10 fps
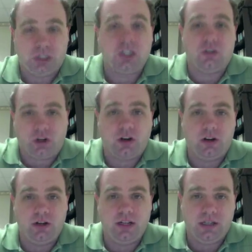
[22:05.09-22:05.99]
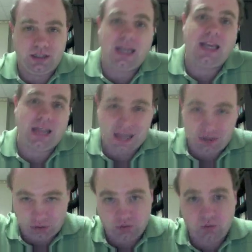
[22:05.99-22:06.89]
which in turn
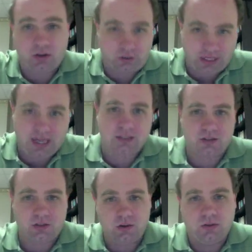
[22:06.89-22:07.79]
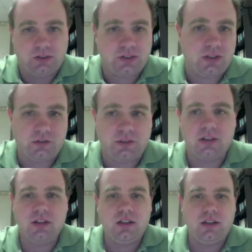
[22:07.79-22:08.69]
had historical ties to gold or
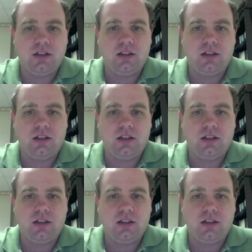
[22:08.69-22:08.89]
silver.